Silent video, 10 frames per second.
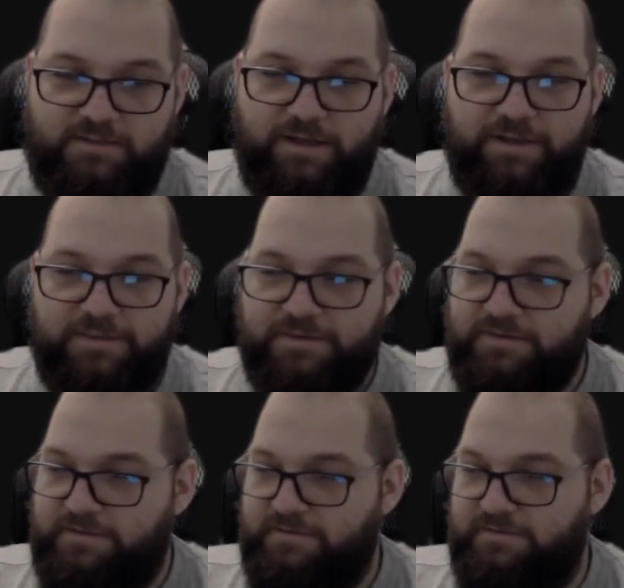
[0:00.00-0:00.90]
And
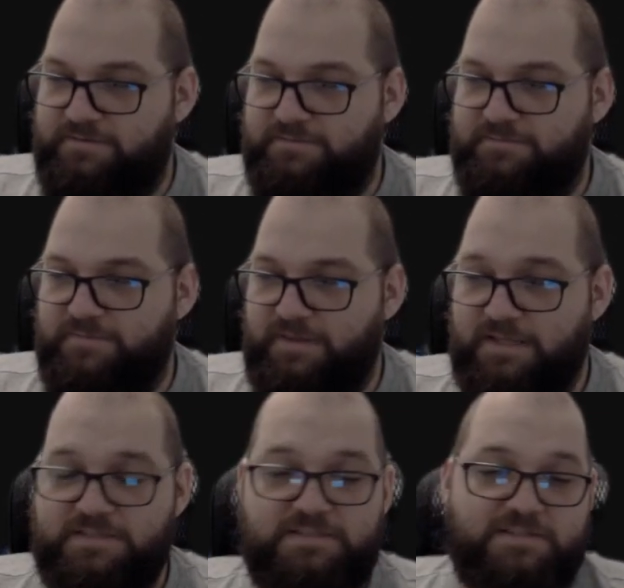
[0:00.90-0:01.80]

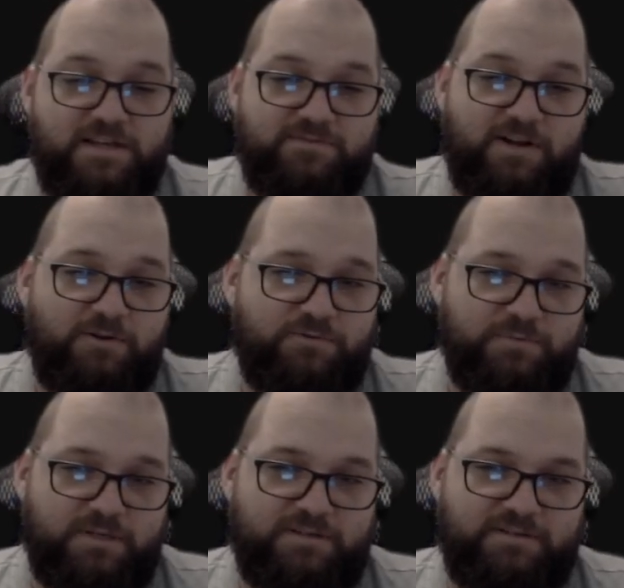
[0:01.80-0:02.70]
that's insane value to me.